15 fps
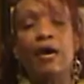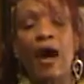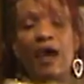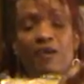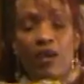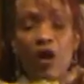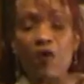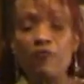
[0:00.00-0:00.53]

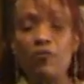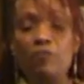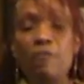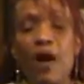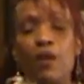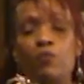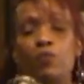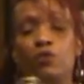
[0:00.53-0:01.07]
I covered
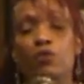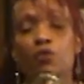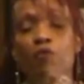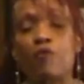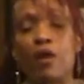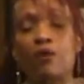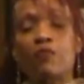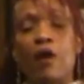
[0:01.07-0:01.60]
mine with
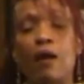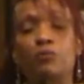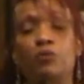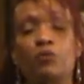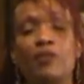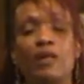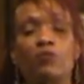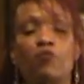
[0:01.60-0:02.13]
saran wrap
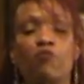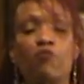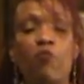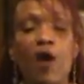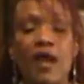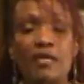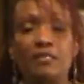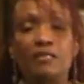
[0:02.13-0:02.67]
so that the
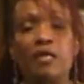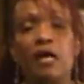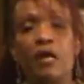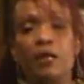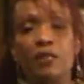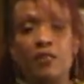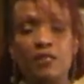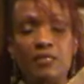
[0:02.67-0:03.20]
rice
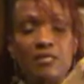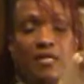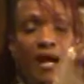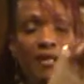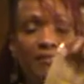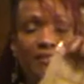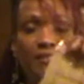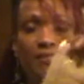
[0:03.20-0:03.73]
does
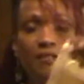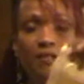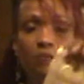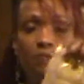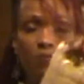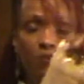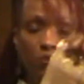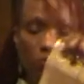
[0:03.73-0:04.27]
not
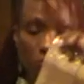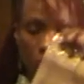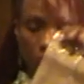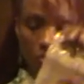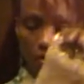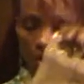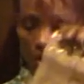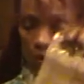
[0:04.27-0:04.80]
seep through